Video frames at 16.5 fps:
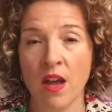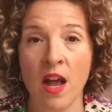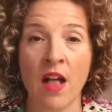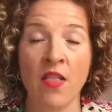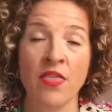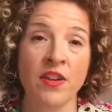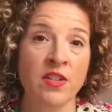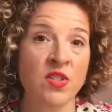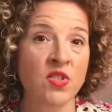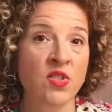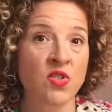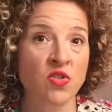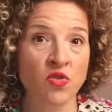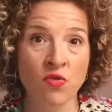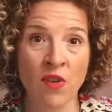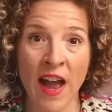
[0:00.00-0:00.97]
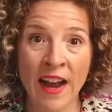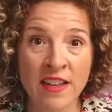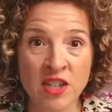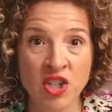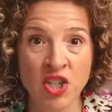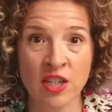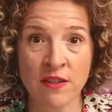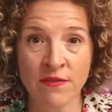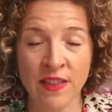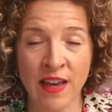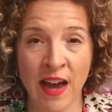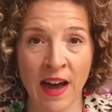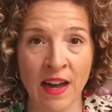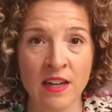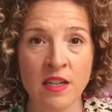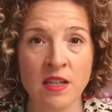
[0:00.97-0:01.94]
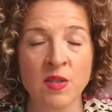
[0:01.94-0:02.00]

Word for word: And the strategy of that